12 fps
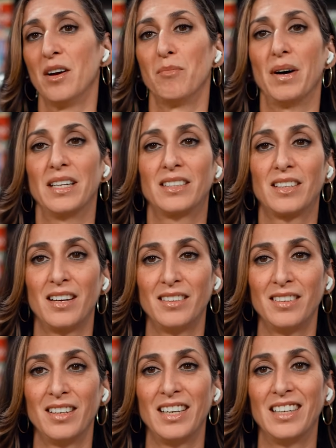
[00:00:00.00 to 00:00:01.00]
My
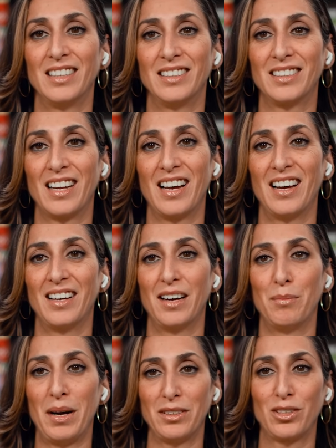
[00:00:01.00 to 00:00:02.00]
son is
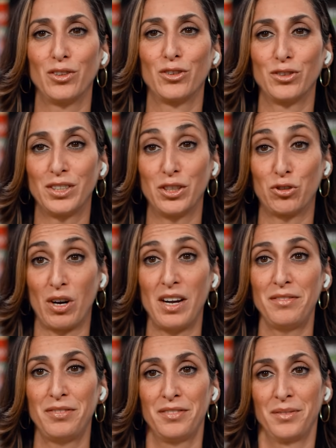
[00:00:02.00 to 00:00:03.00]
about to learn to
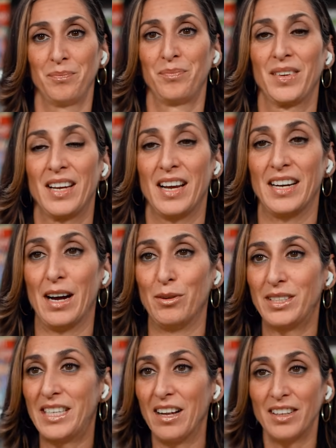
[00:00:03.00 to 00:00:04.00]
drive, and I
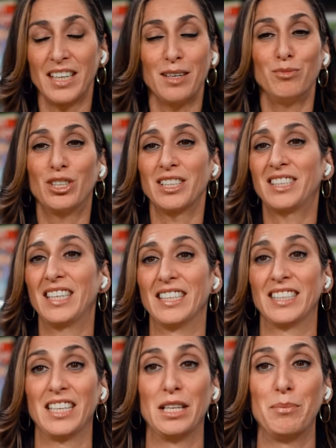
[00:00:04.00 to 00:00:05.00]
was telling him just
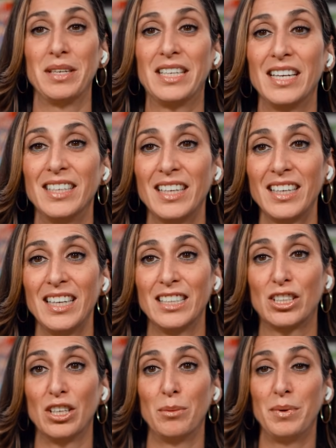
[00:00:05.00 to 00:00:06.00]
this. In the beginning,
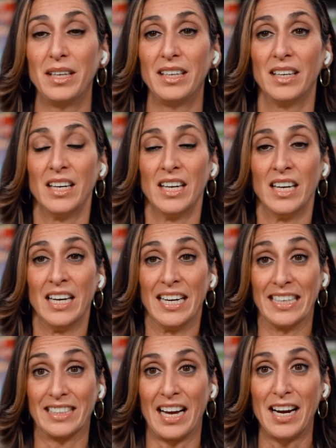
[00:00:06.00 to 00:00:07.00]
it's going to be
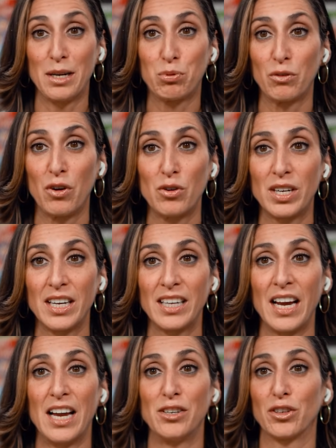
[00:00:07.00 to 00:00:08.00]
anxiety
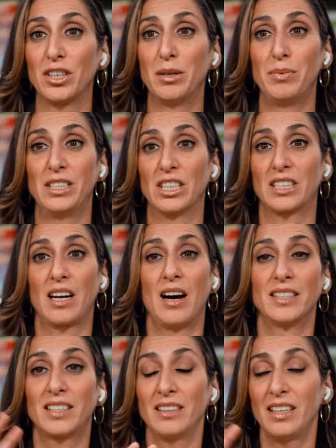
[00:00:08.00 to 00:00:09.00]
provoking, and you're going to be just
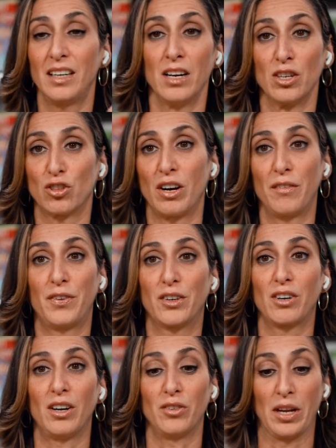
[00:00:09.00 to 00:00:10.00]
constantly trying to
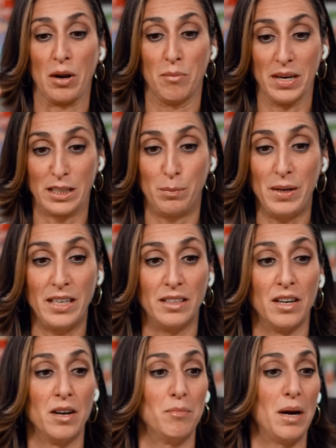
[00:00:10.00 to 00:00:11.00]
figure out like my
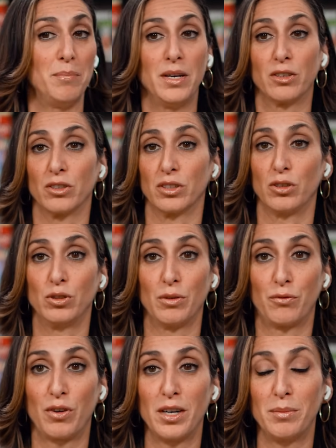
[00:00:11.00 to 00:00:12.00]
speed, my mirrors, who's
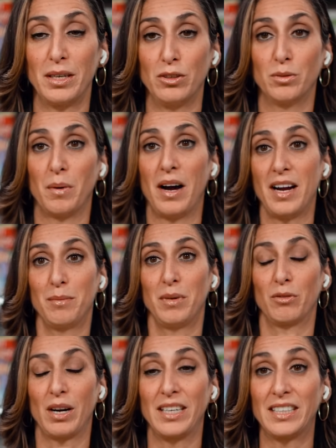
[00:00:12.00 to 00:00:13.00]
in front of me, who's behind
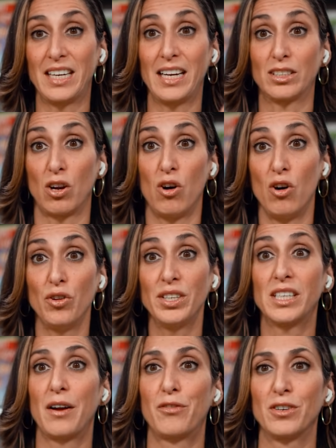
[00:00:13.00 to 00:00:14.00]
me, right? It takes all
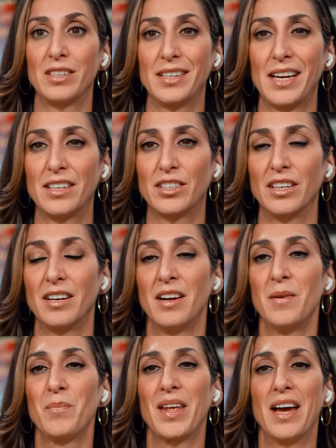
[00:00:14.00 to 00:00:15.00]
this effort and attention,
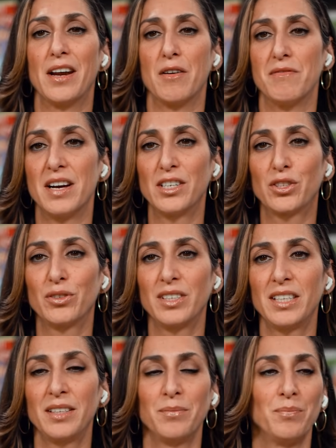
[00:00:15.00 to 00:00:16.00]
and
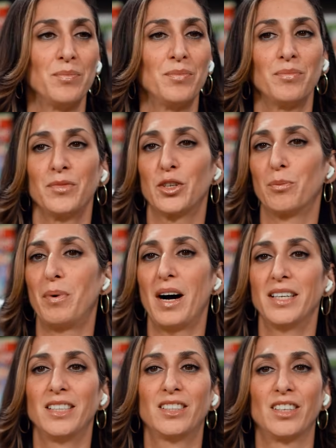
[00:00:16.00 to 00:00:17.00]
eventually your
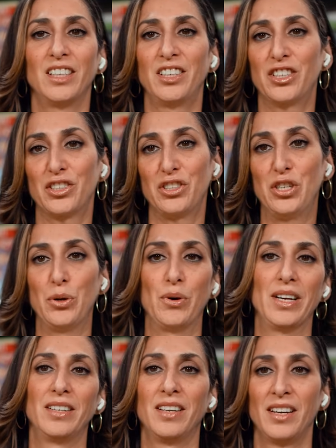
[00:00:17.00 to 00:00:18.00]
body's going to just do
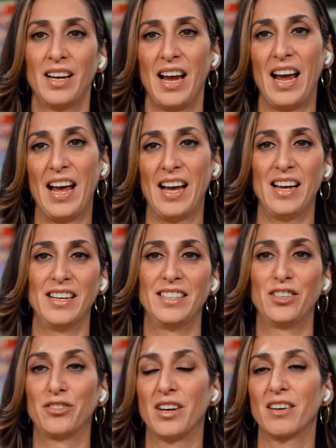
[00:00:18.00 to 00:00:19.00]
it and
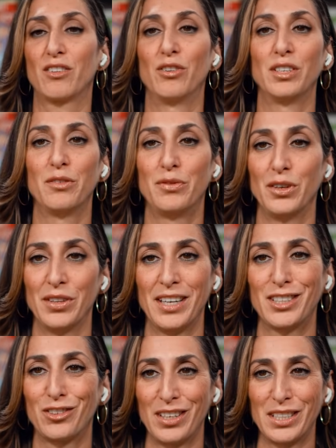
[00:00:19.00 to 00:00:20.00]
you're not going to feel
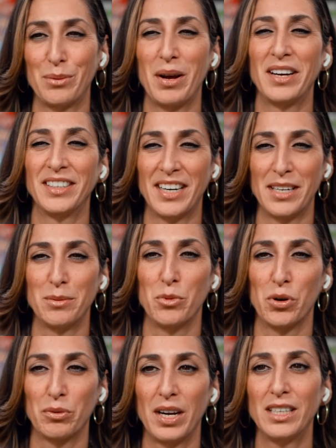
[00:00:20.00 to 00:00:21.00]
that stressed about it
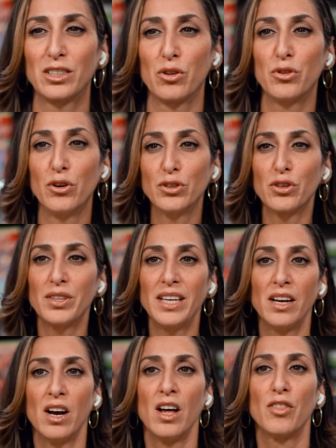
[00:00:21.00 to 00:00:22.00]
anymore, right? So those are
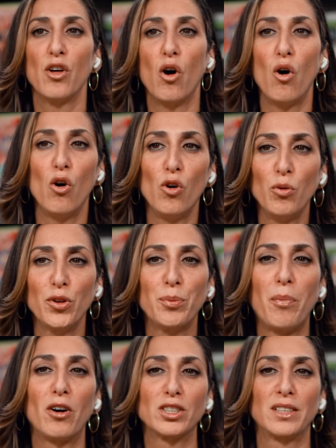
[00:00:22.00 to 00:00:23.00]
the
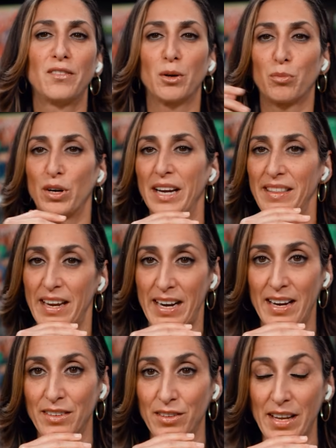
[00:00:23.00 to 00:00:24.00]
old parts of your brain that
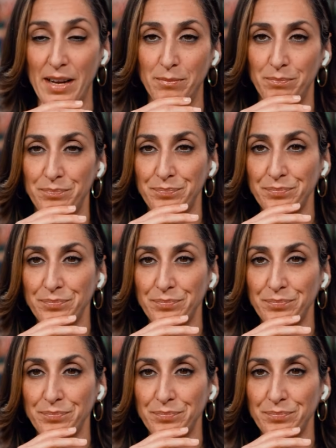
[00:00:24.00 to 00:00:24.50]
handle that.